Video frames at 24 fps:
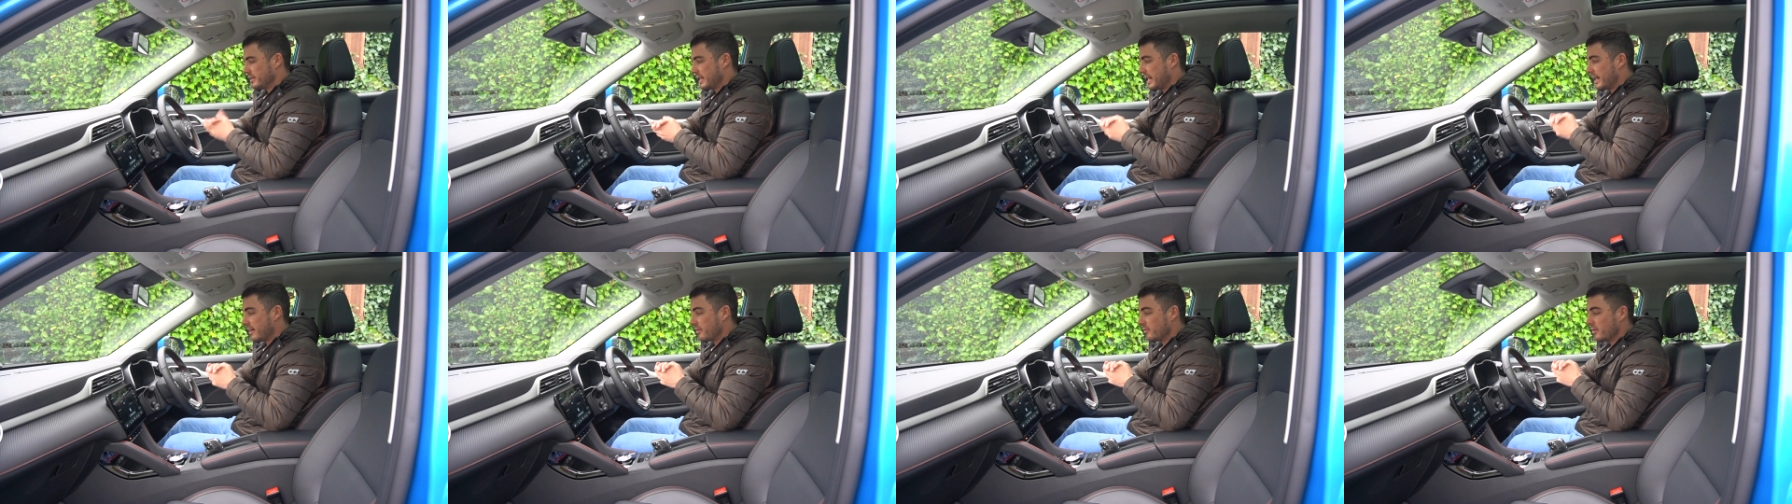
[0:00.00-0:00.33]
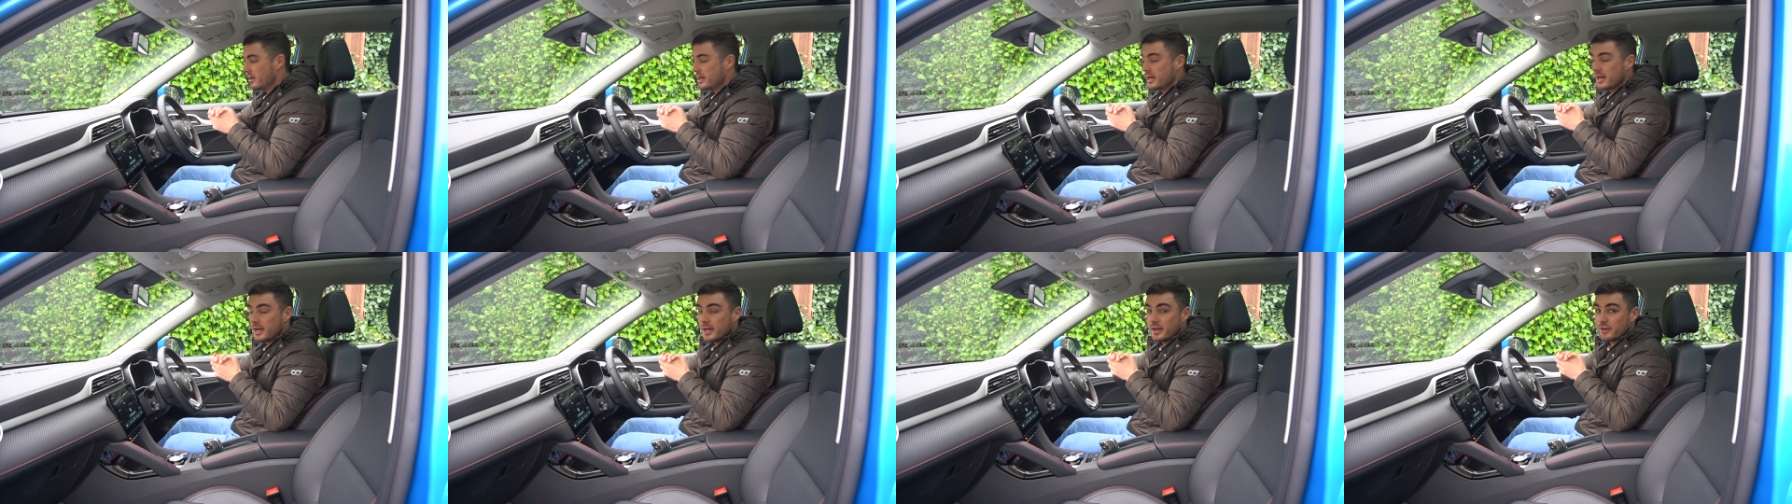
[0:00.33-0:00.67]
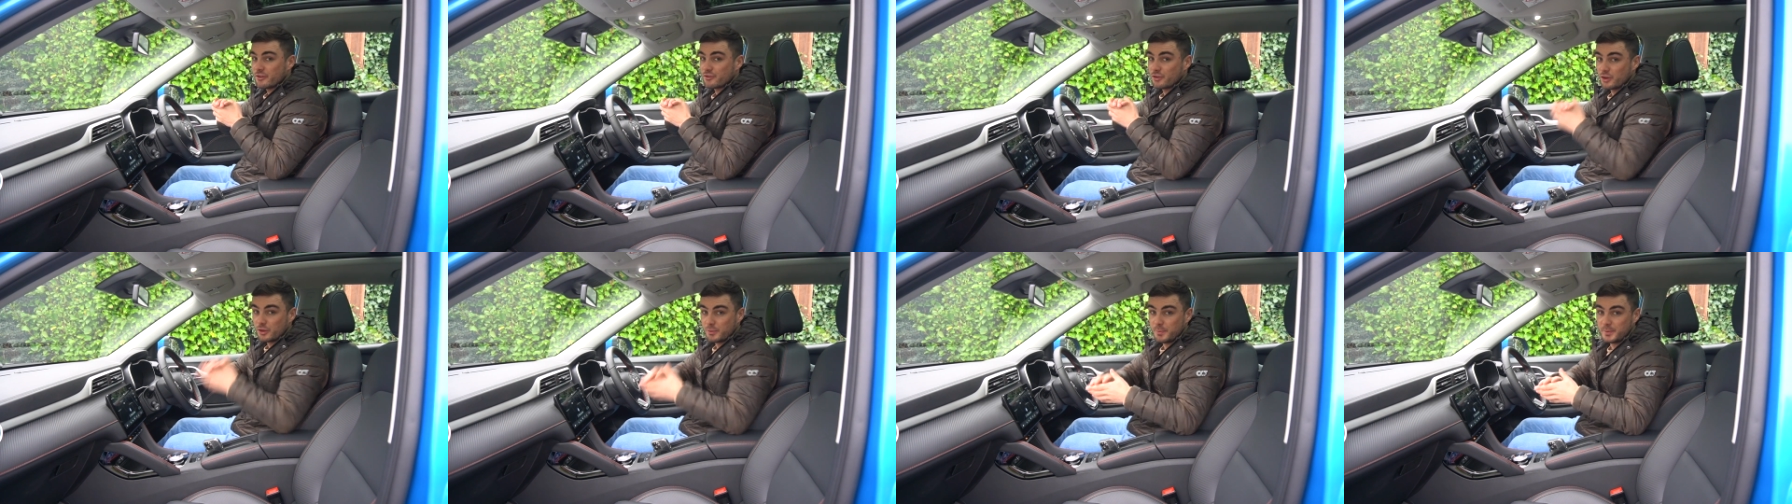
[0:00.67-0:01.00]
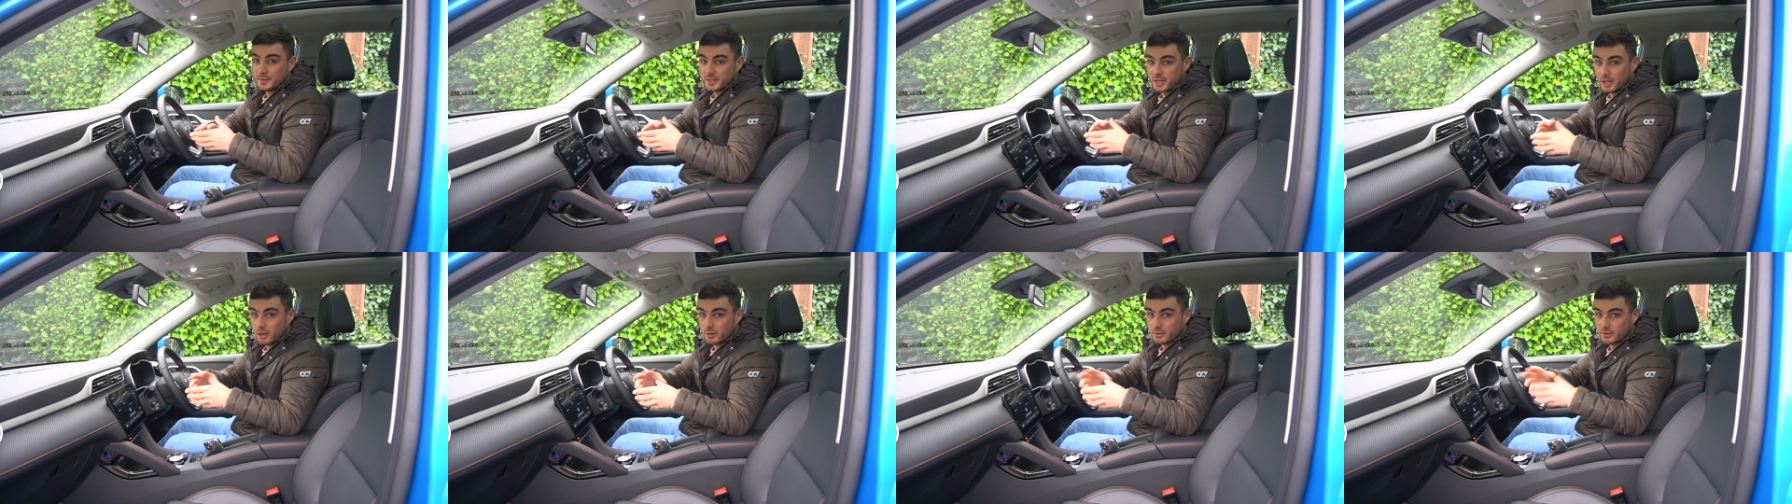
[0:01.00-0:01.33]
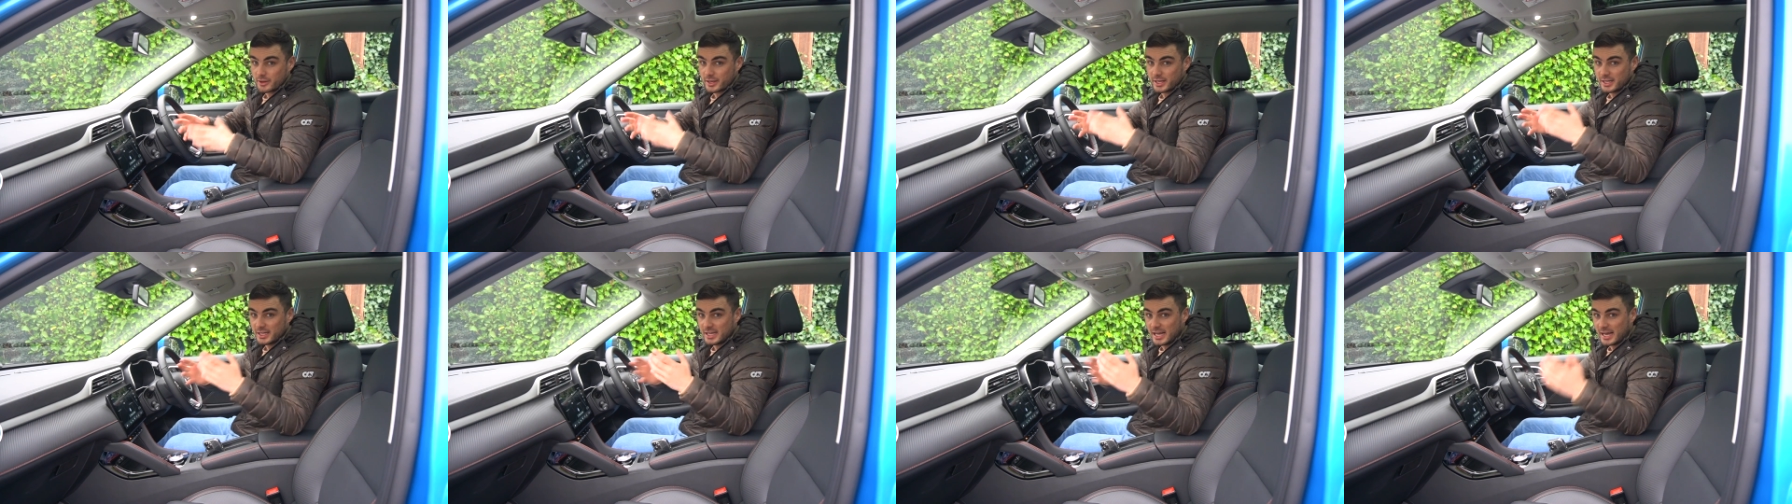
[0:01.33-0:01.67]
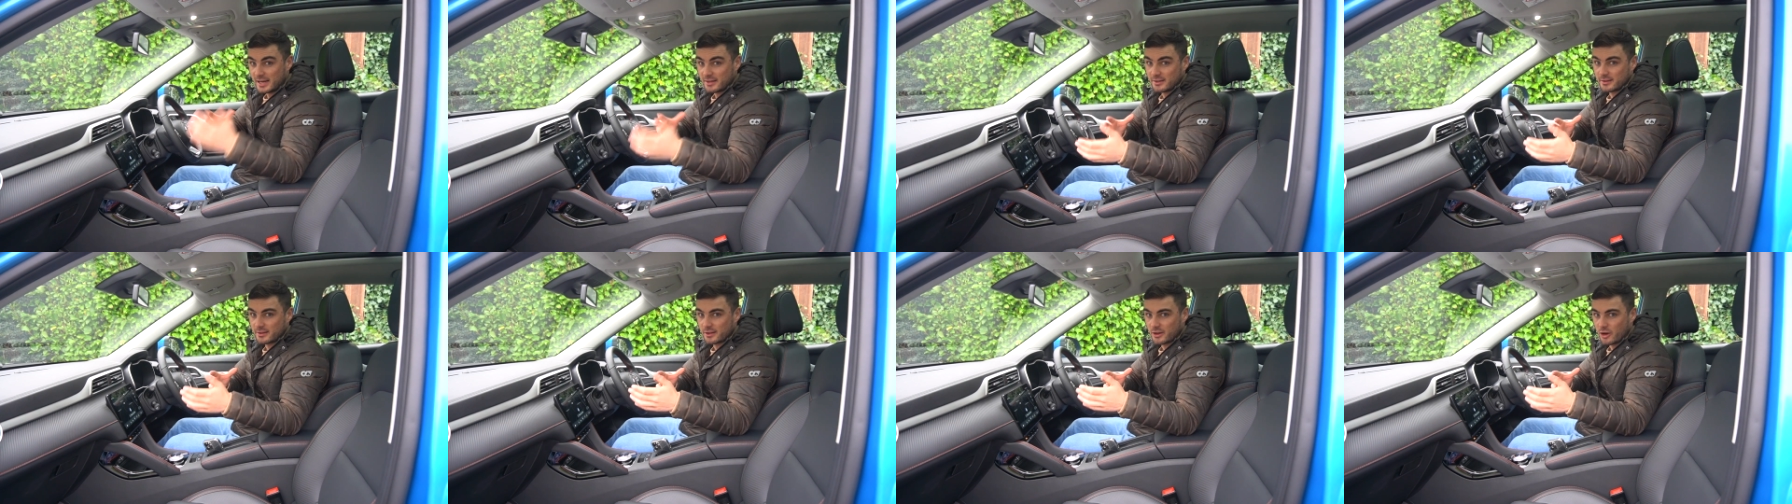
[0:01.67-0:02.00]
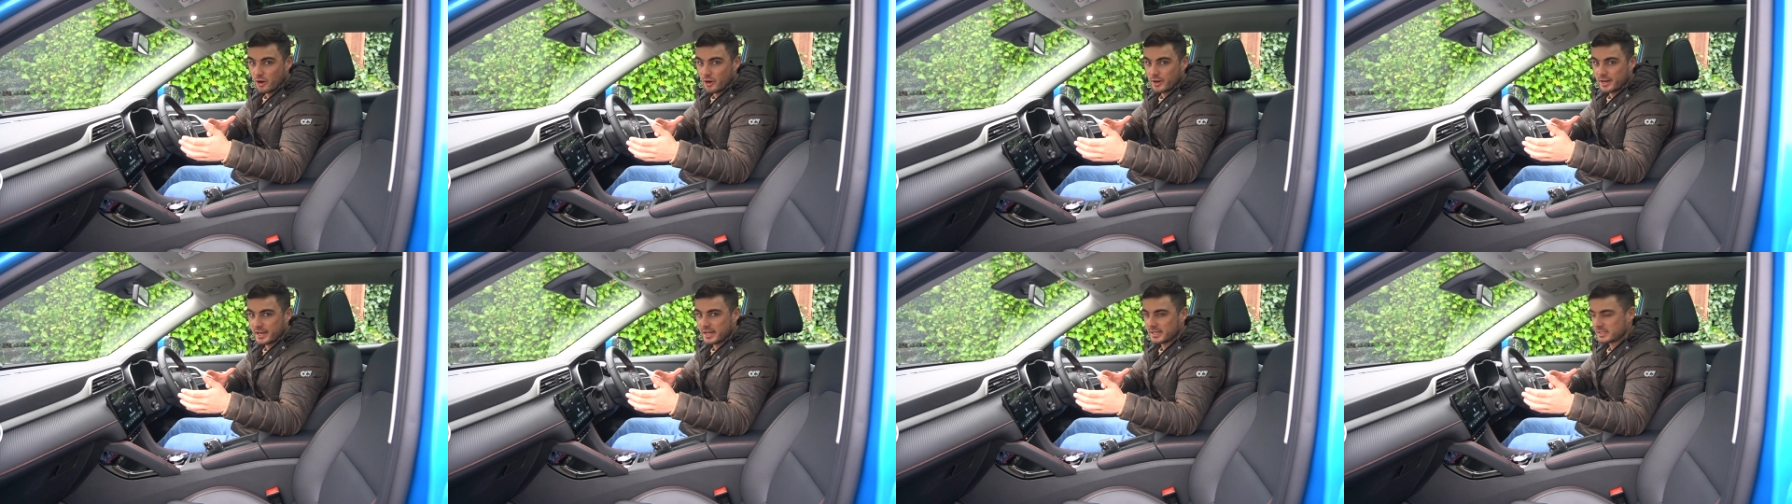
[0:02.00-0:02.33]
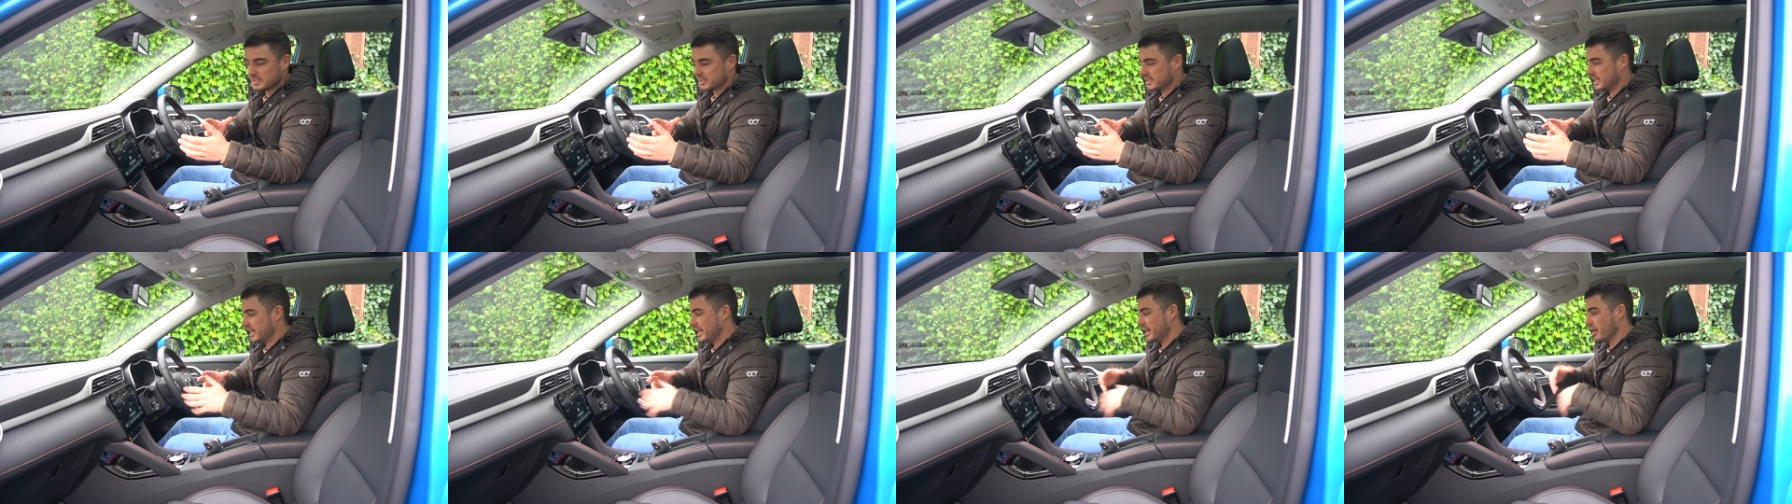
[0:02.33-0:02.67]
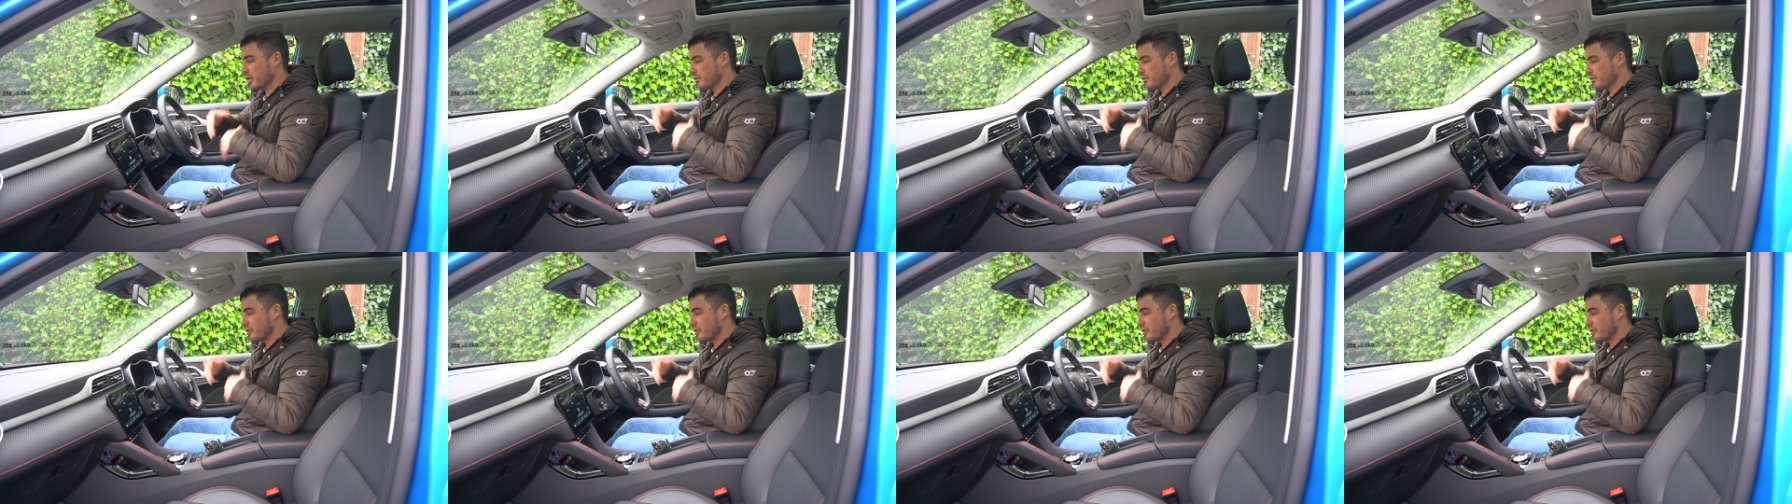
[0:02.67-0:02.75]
Now, truth be told, I collected the car yesterday,